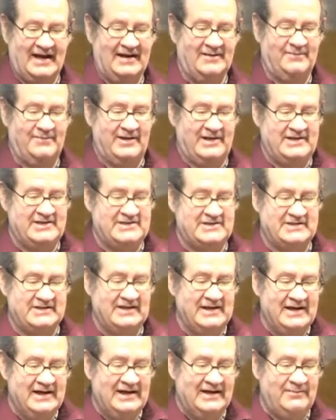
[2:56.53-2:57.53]
calibration
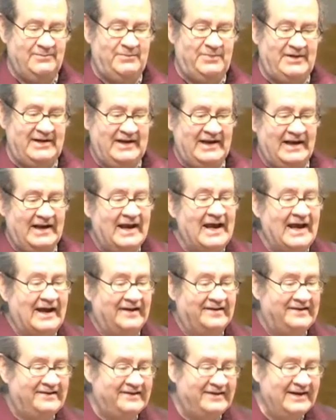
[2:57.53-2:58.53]
and
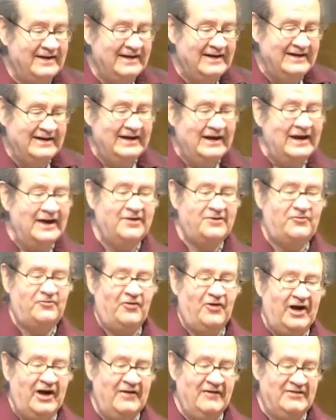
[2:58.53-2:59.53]
PLS. In the last
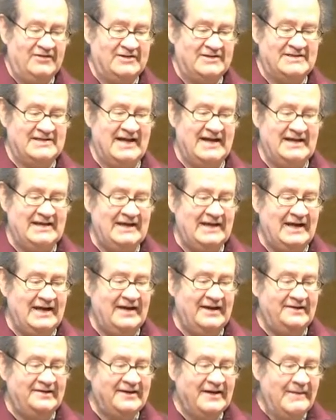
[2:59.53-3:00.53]
5 to 10
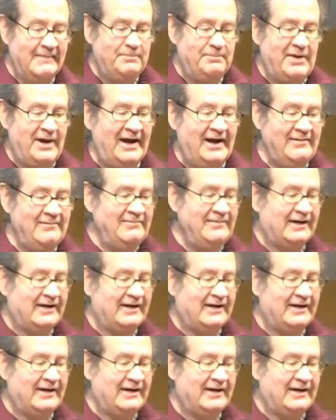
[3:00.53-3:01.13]
years, pattern